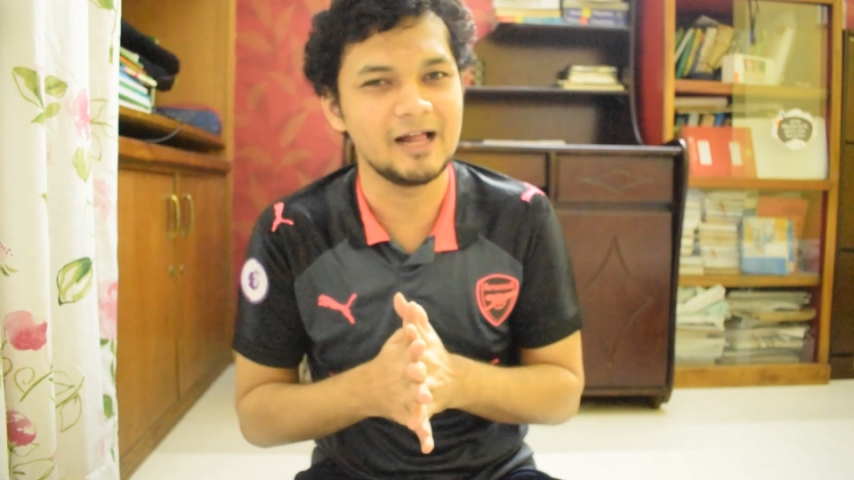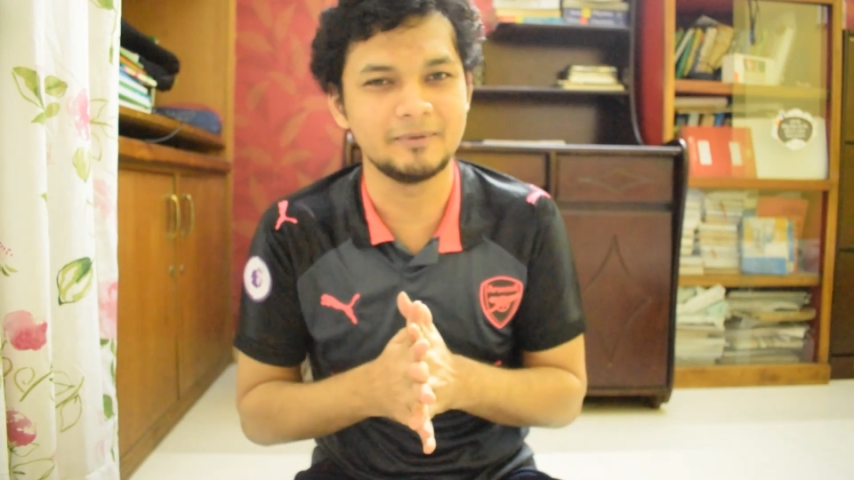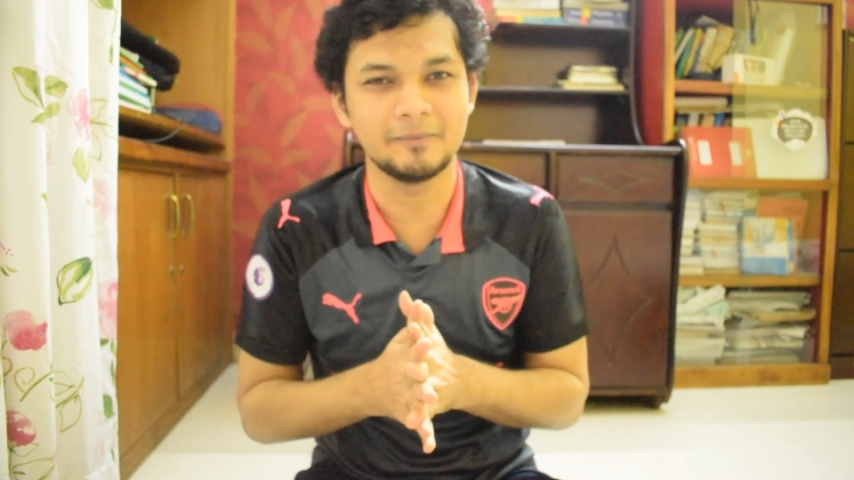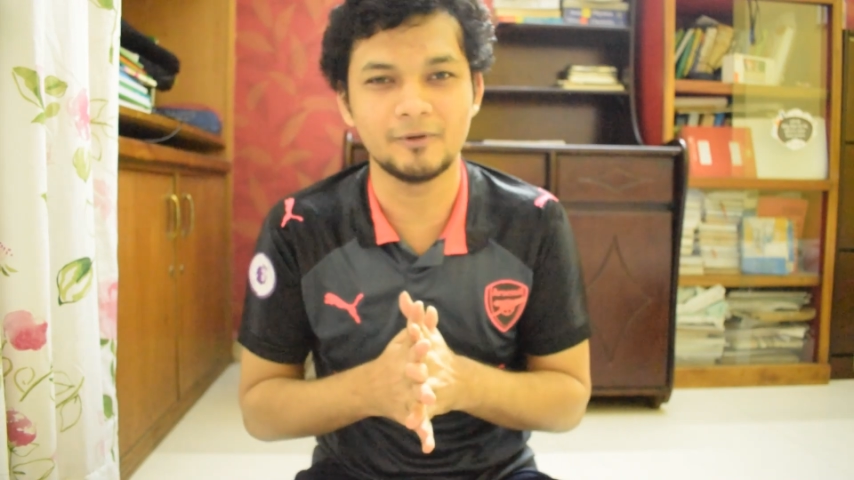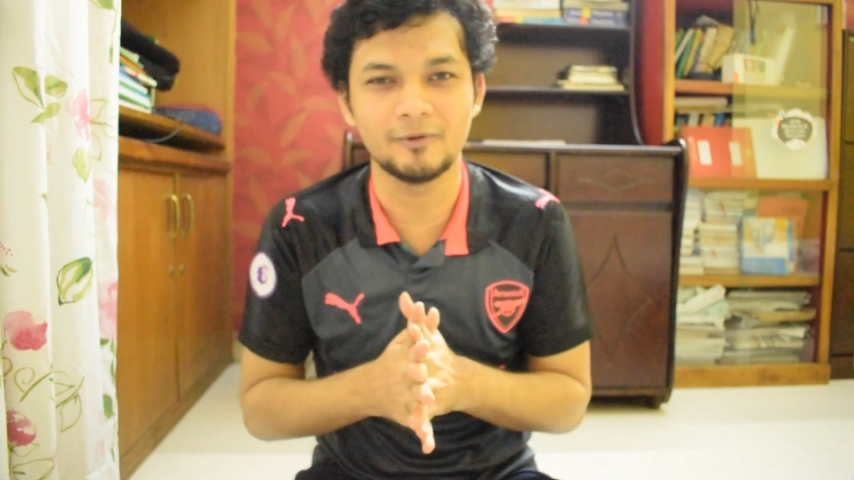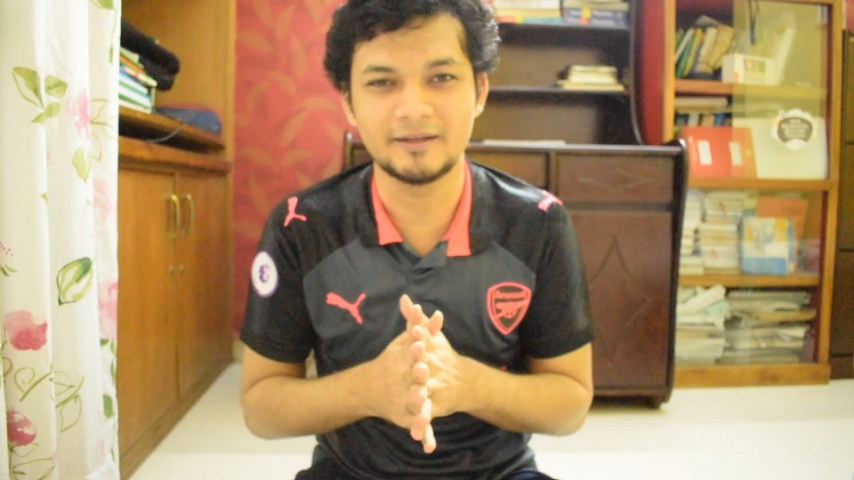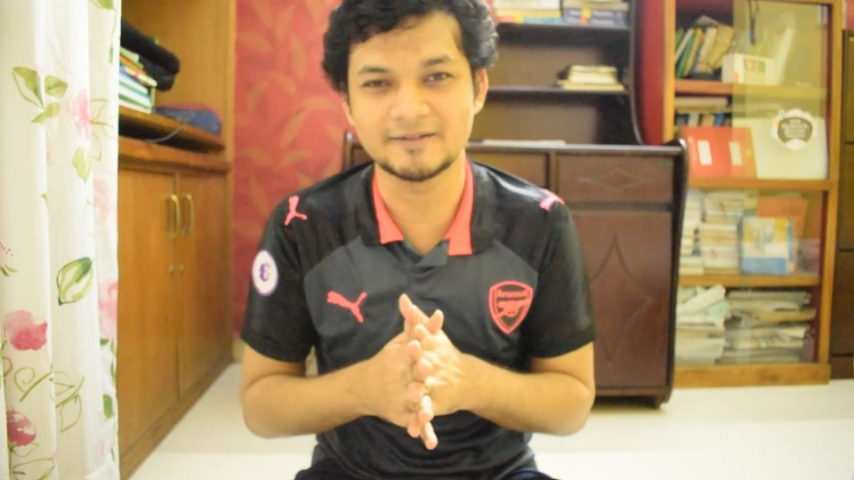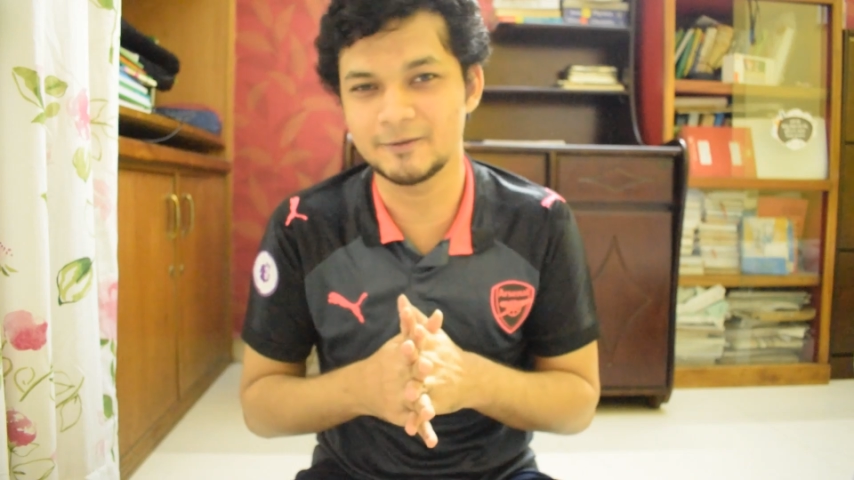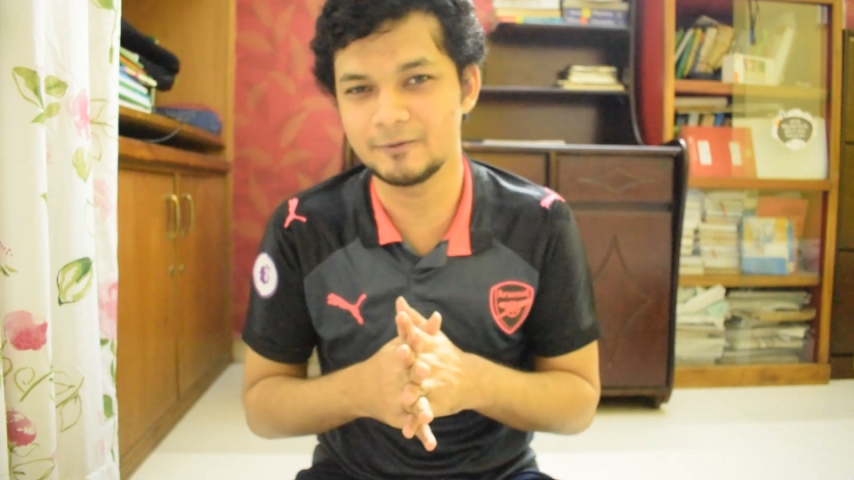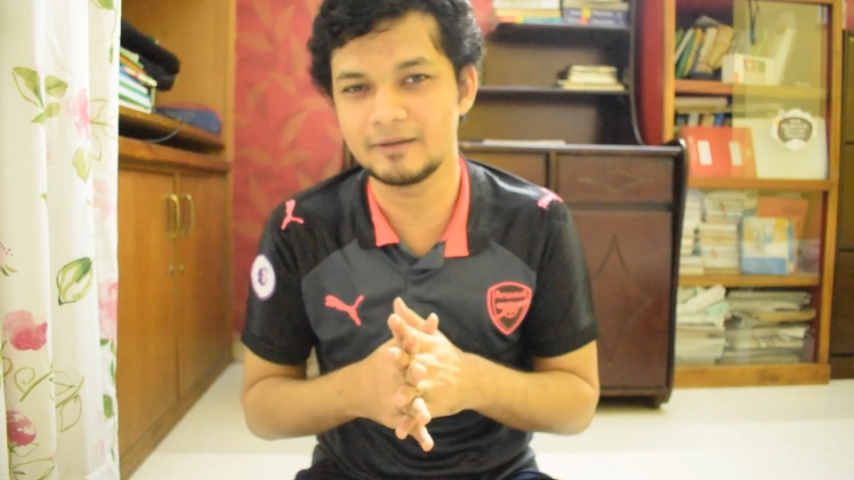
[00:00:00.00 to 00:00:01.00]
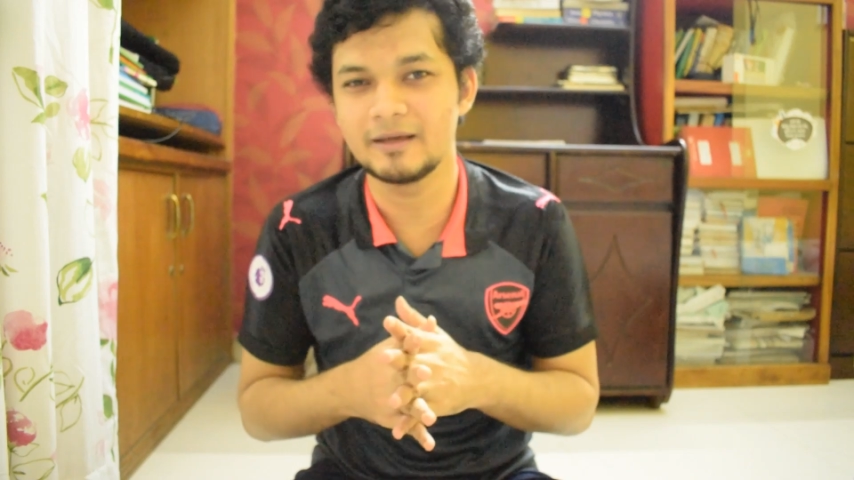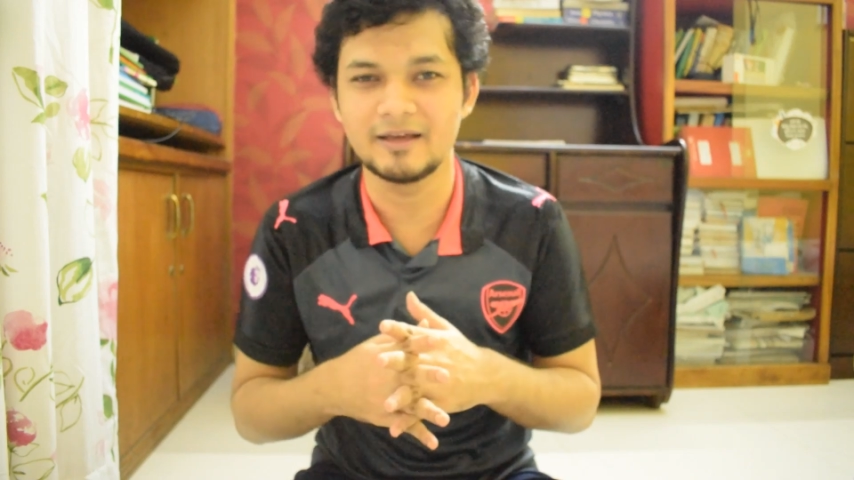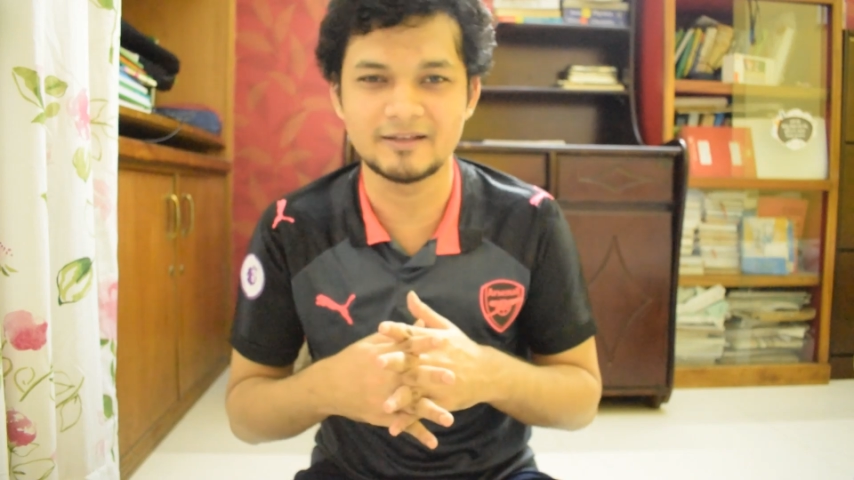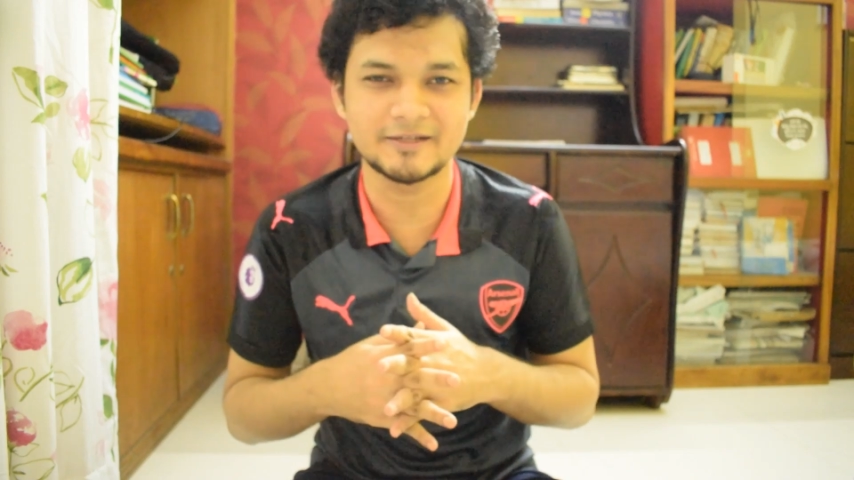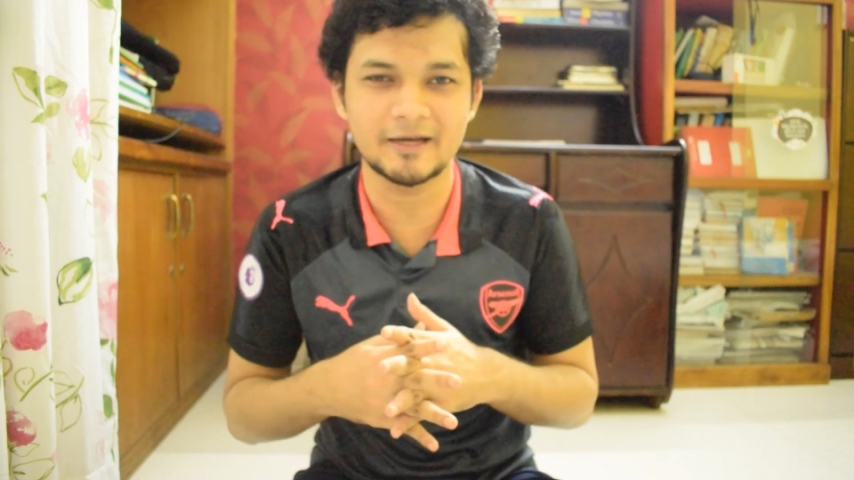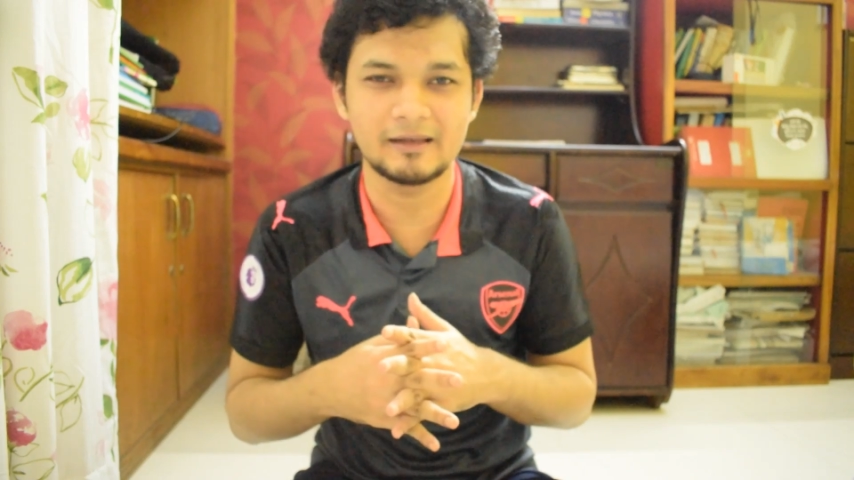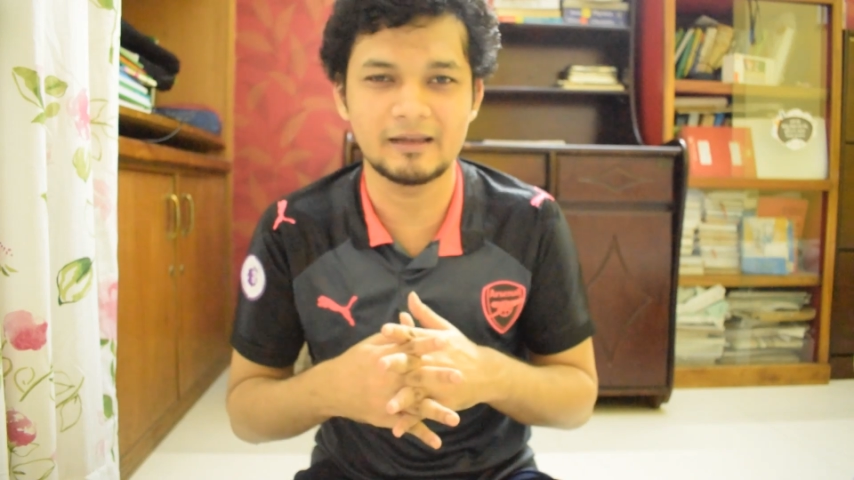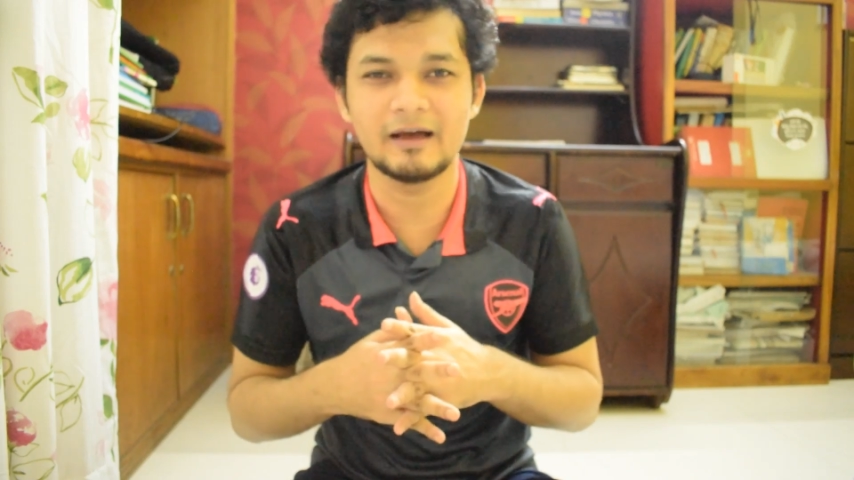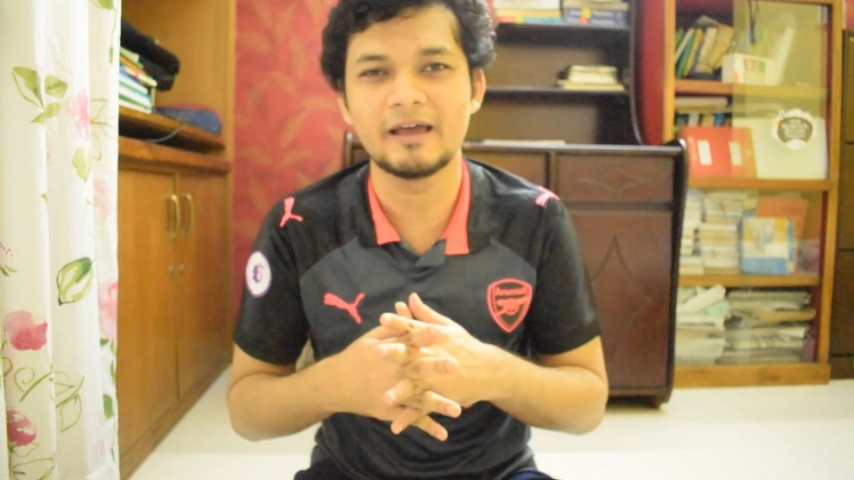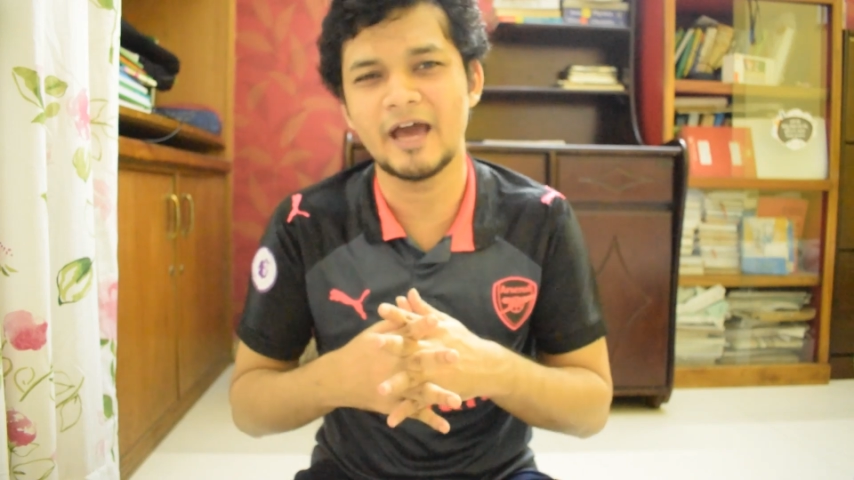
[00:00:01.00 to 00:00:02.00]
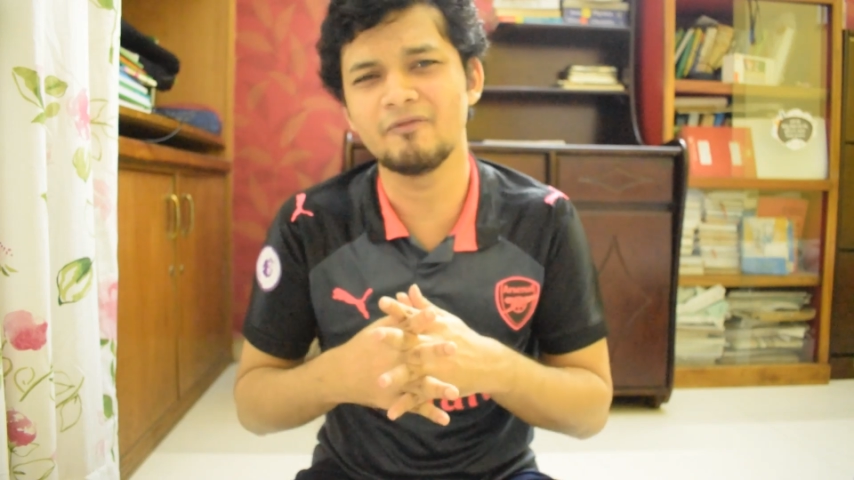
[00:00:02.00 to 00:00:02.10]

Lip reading: I'll be uploading soon inshallah,